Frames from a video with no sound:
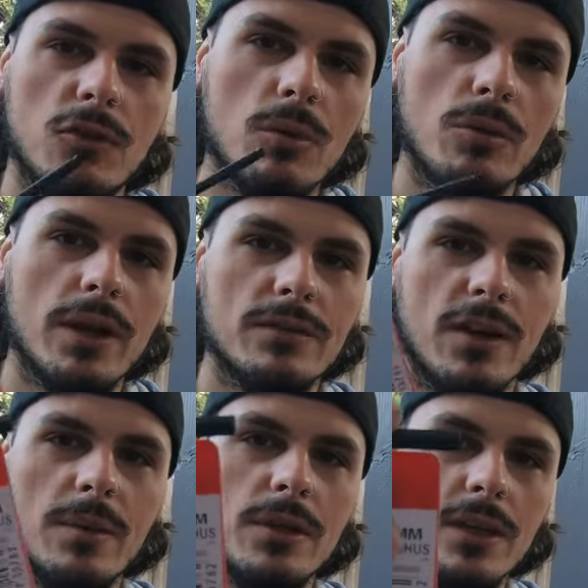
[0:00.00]

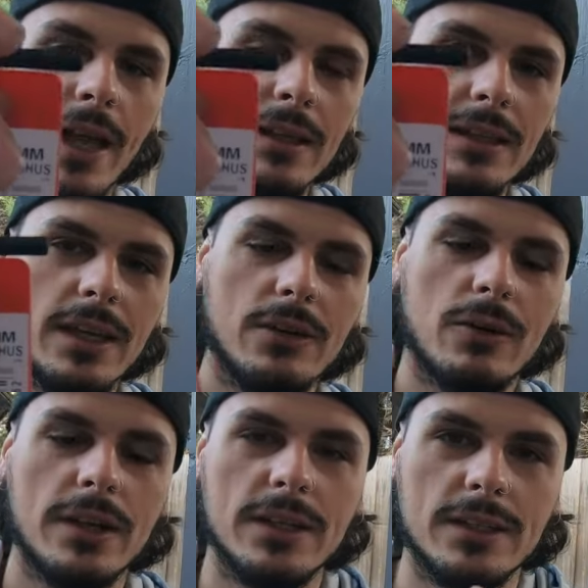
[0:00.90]
4.5mm Allen key
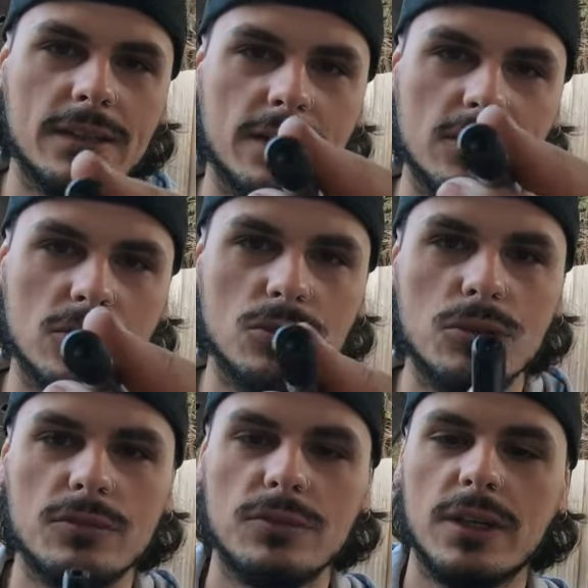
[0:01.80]
right here. There's a
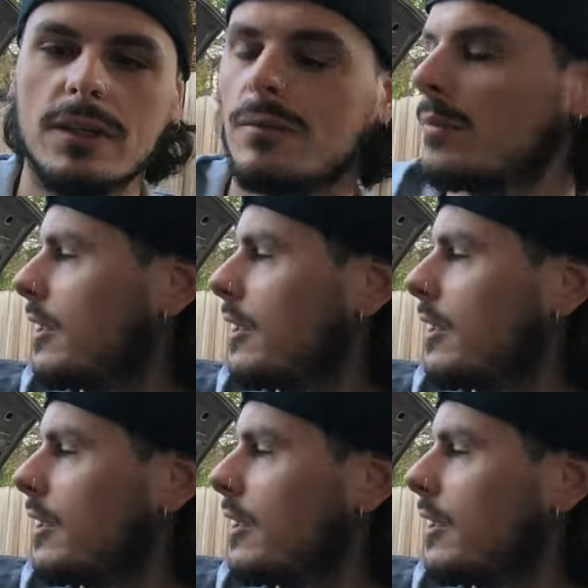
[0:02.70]
tool for it.